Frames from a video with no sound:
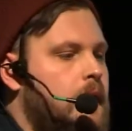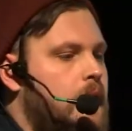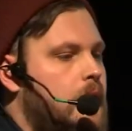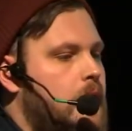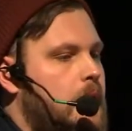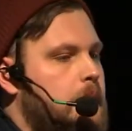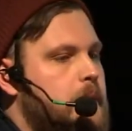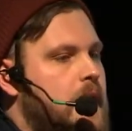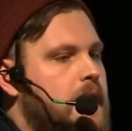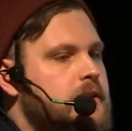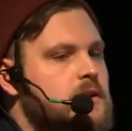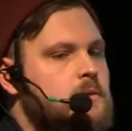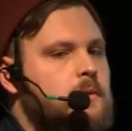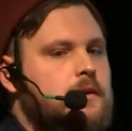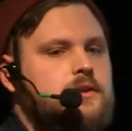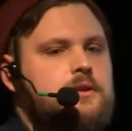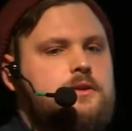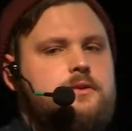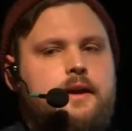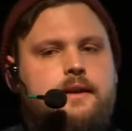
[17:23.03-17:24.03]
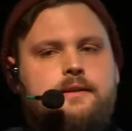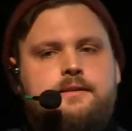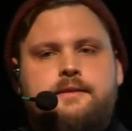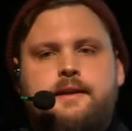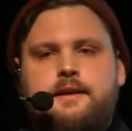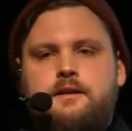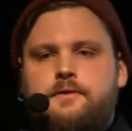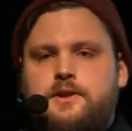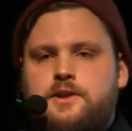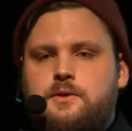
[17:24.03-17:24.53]
and you want to create this
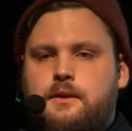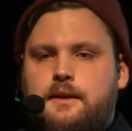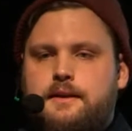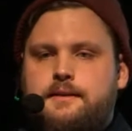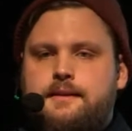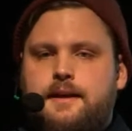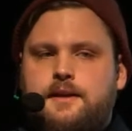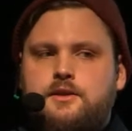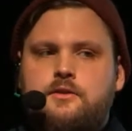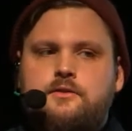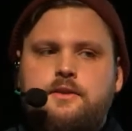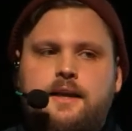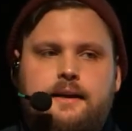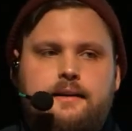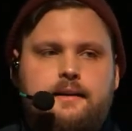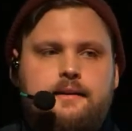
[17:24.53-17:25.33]
data visualization that